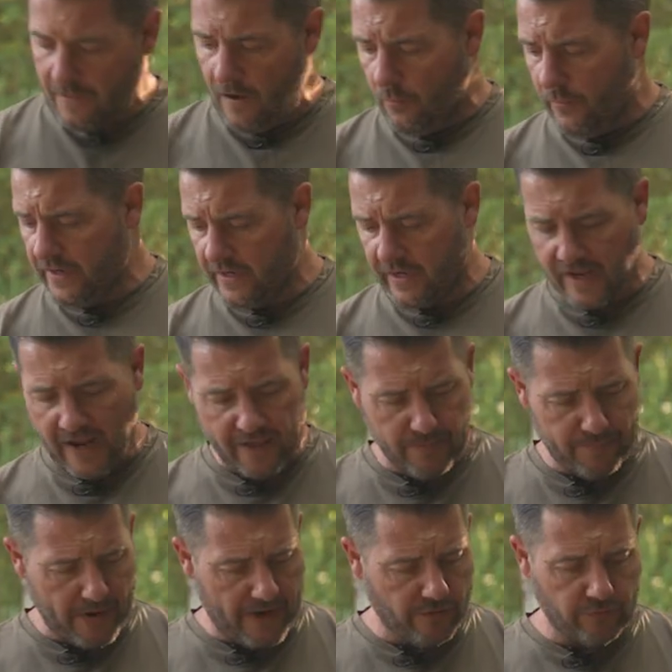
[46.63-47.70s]
And when you get it out of
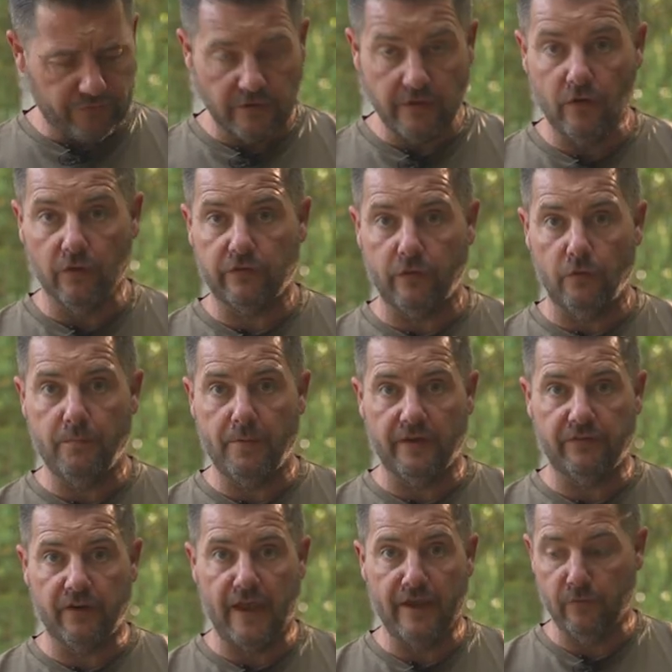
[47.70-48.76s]
the bag, you'll see you've got a
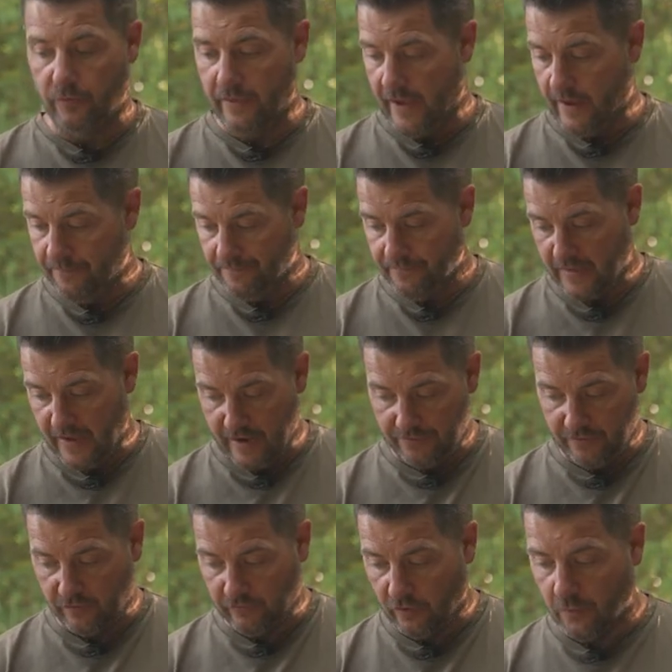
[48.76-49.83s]
two-piece handle there. Now,
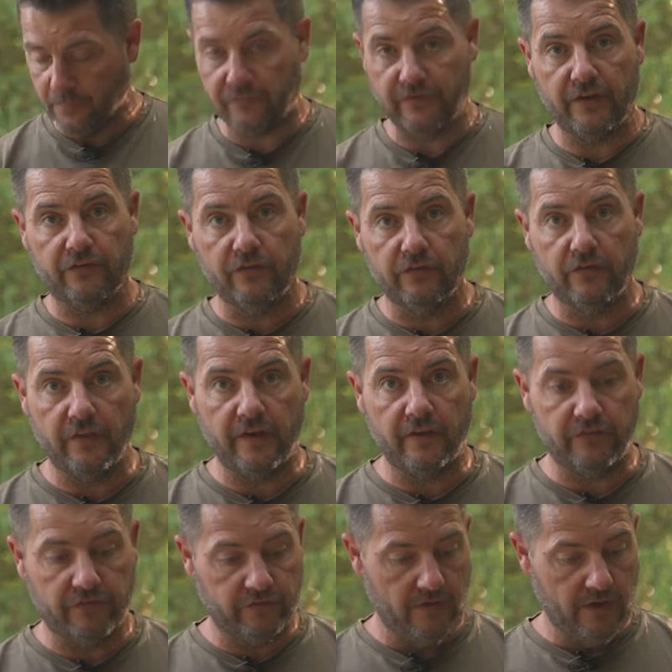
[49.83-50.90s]
the top section to
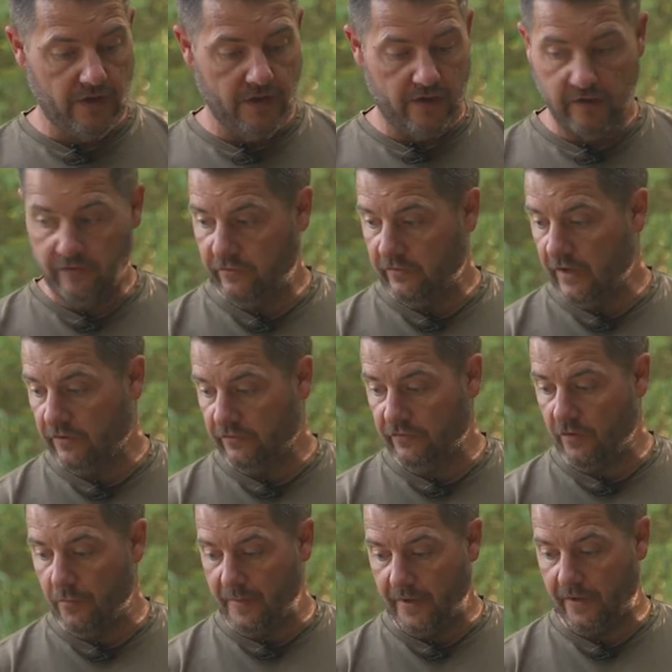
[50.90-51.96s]
this is
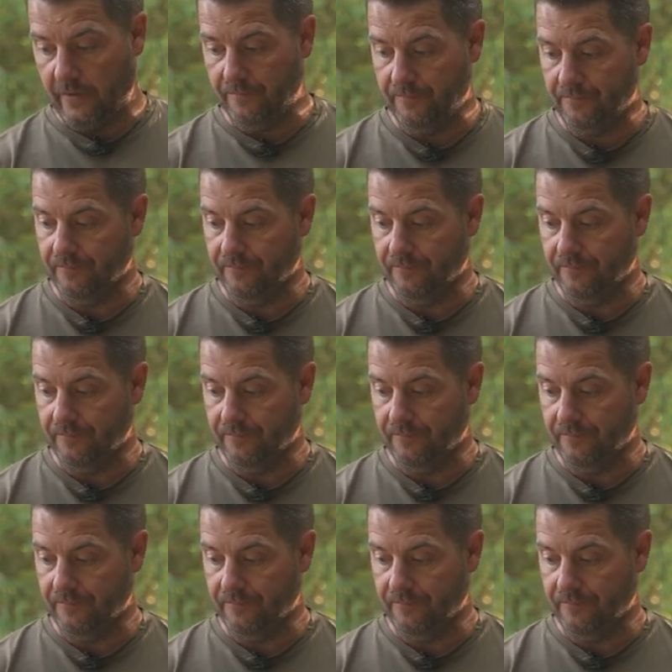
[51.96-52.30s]
telescopic.